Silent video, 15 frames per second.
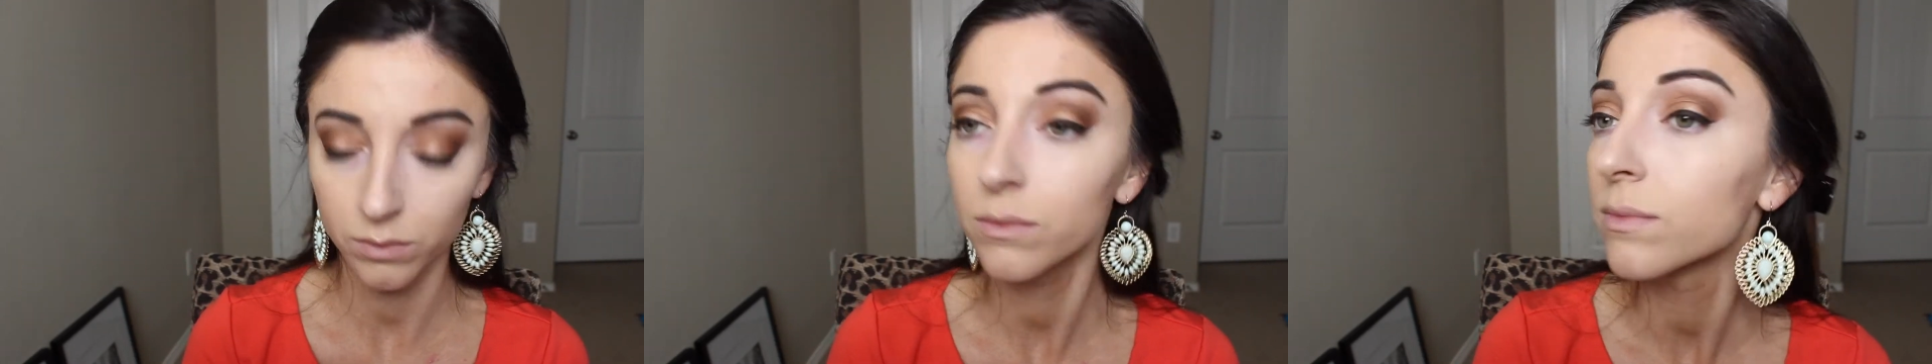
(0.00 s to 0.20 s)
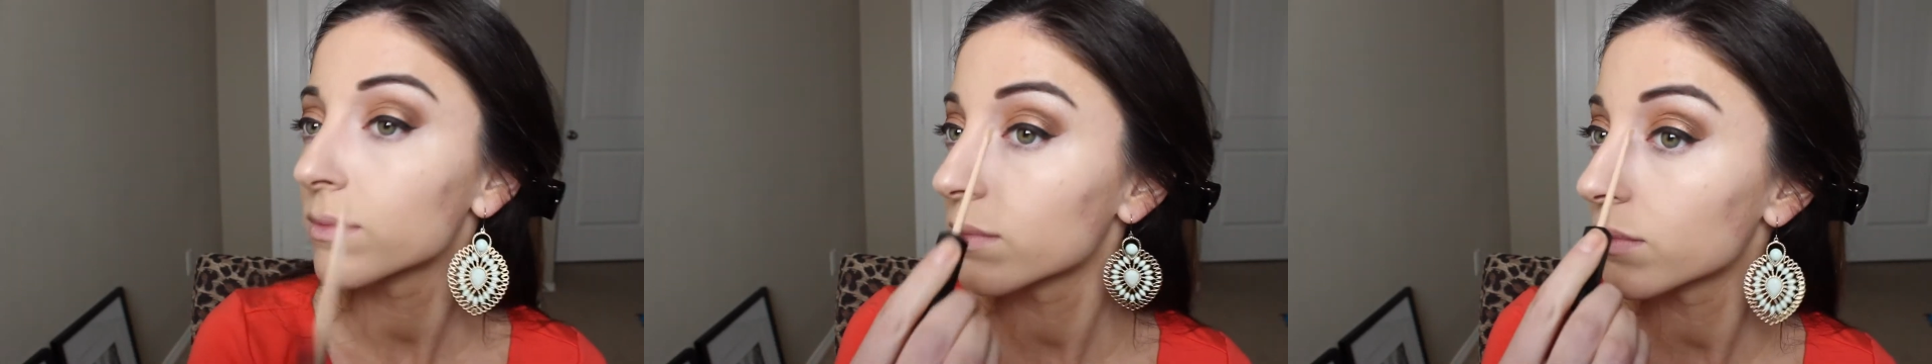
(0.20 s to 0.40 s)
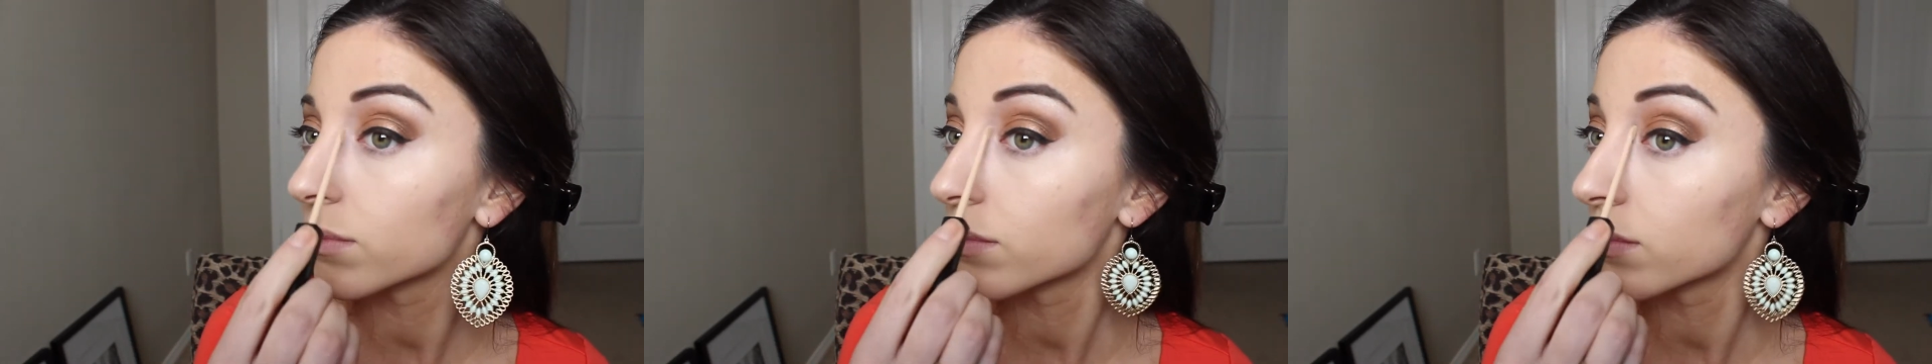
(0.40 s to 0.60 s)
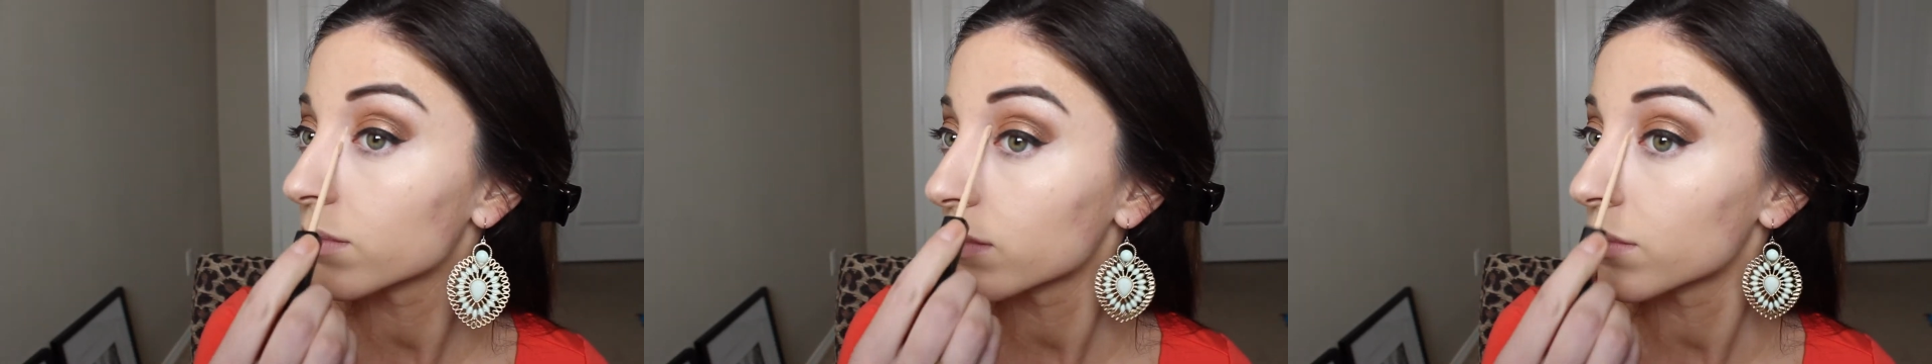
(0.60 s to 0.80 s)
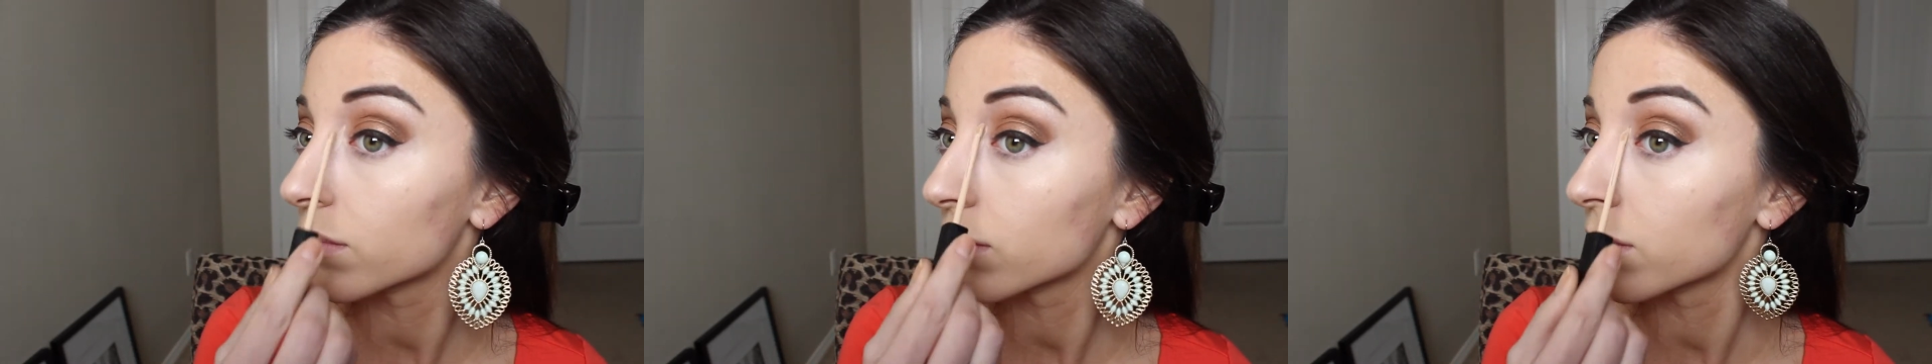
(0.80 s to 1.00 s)
over that
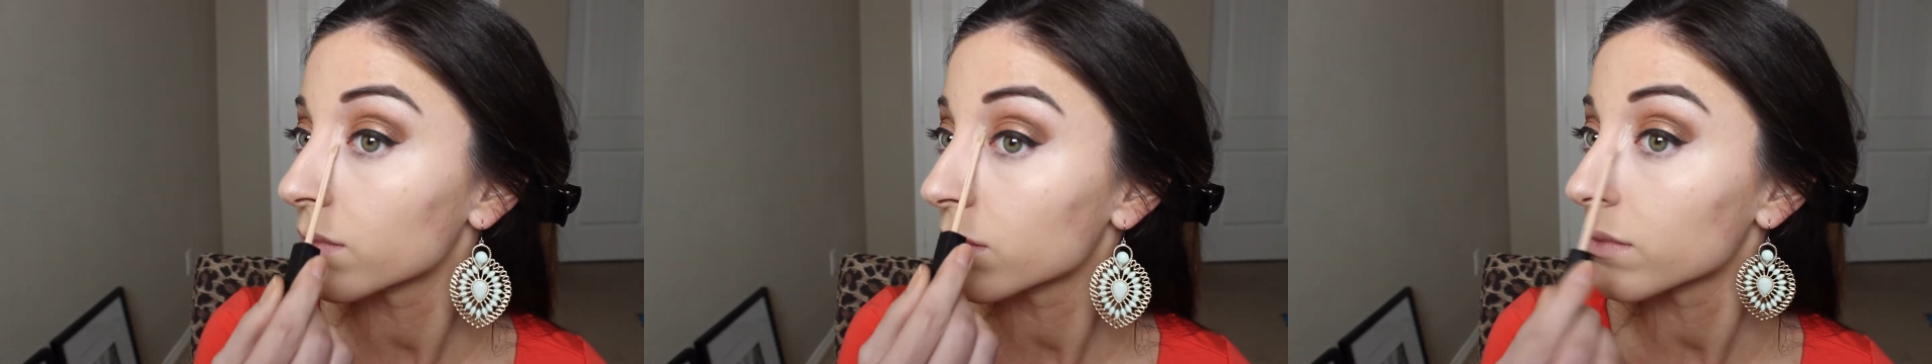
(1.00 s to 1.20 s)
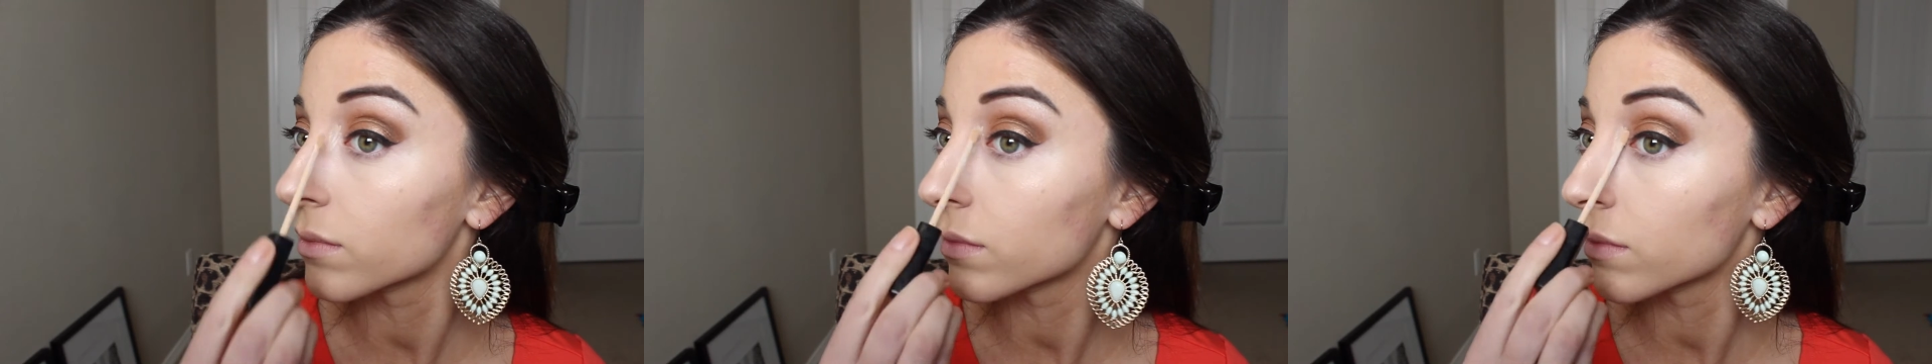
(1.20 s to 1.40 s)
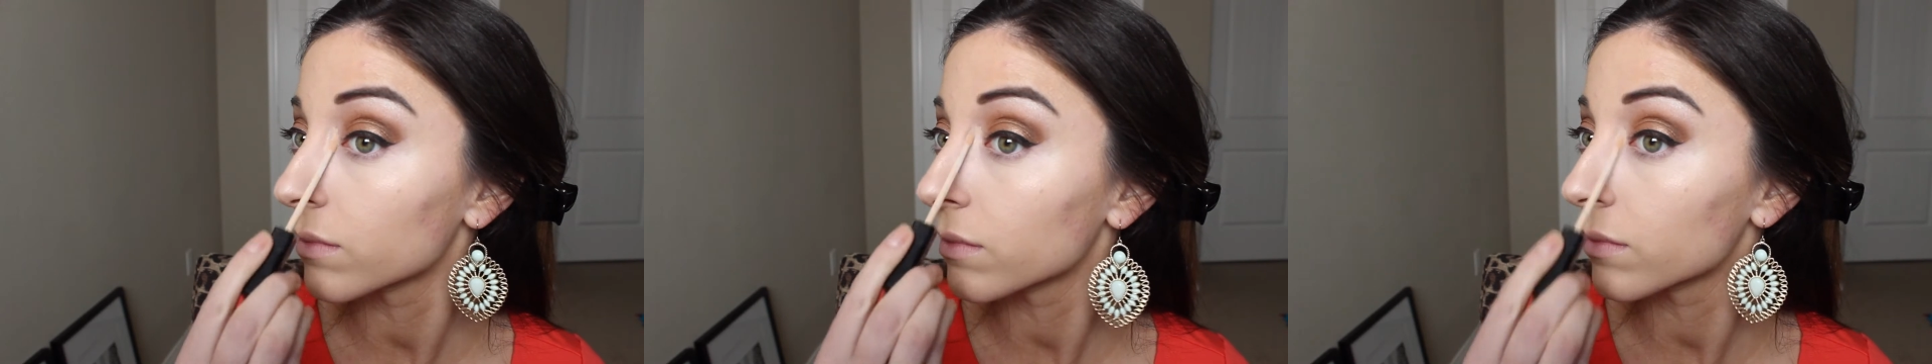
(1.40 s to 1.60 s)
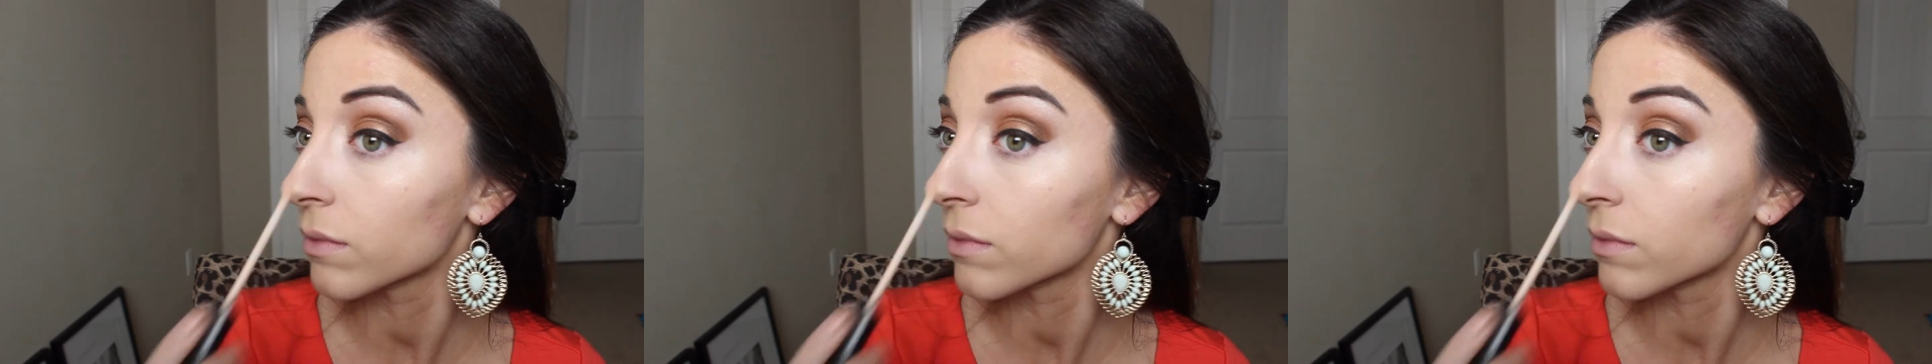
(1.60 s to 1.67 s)
luminizer just